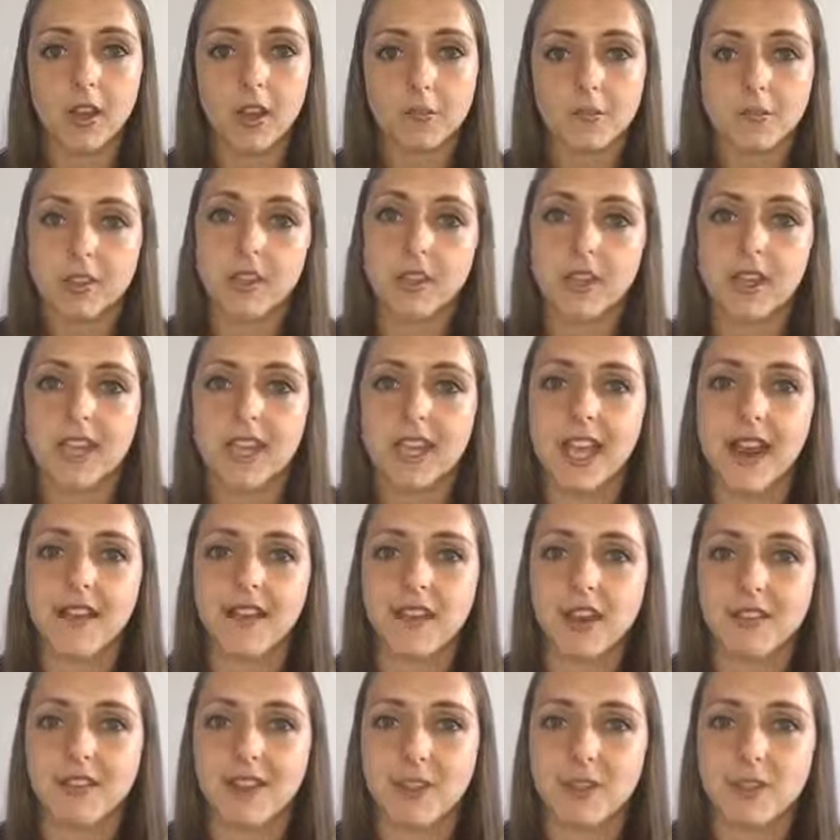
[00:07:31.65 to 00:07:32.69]
so they can carry
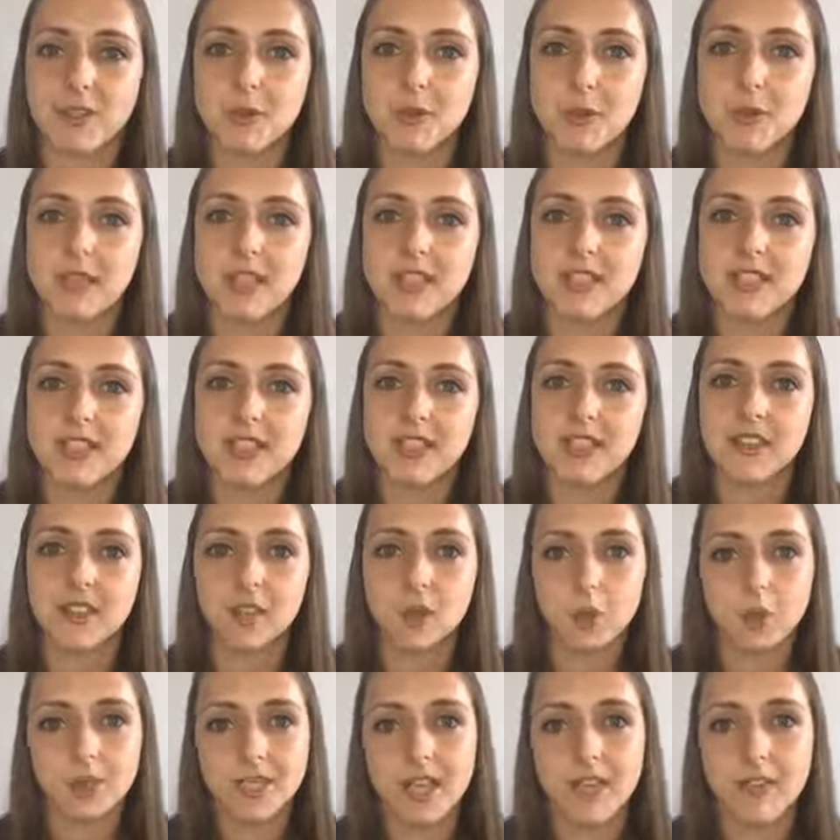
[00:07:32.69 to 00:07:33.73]
it around a bit easier than
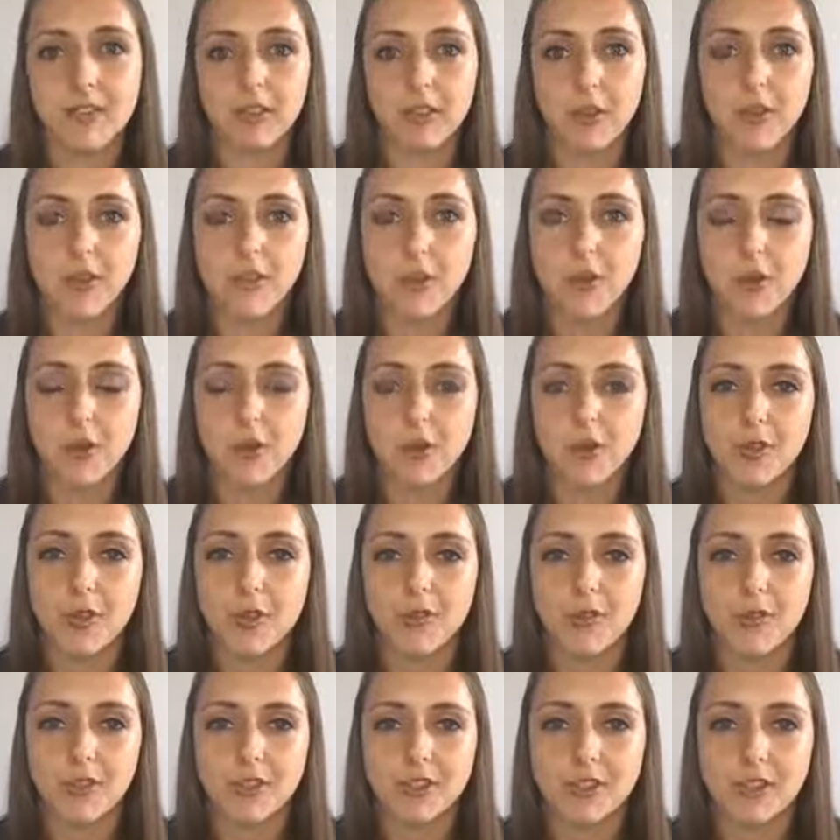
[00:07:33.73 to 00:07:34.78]
always having their phone on
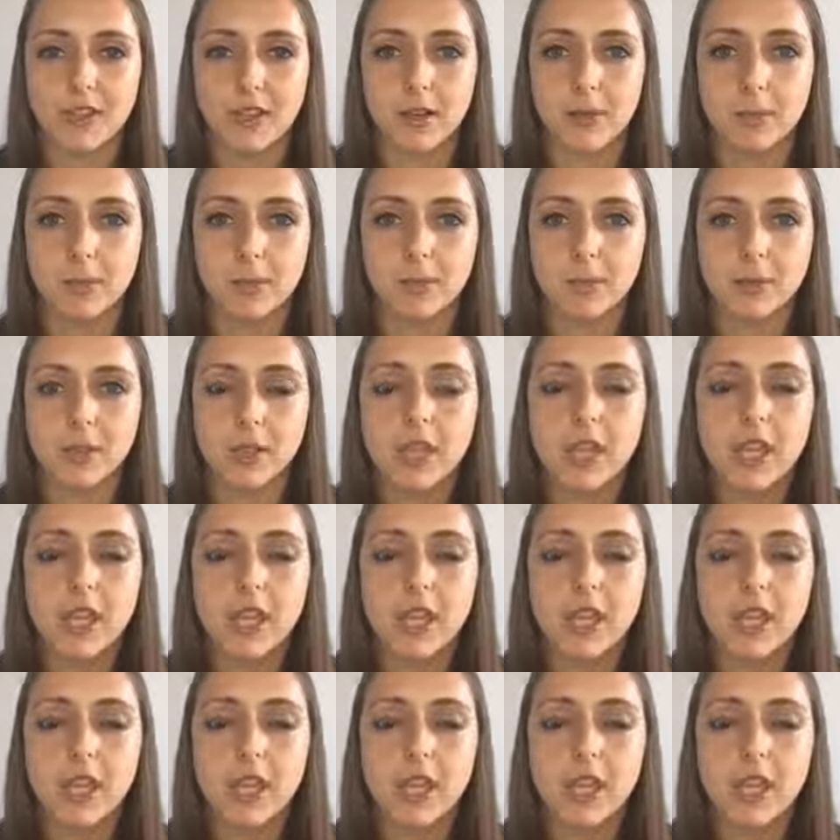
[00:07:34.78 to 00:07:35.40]
them, for example.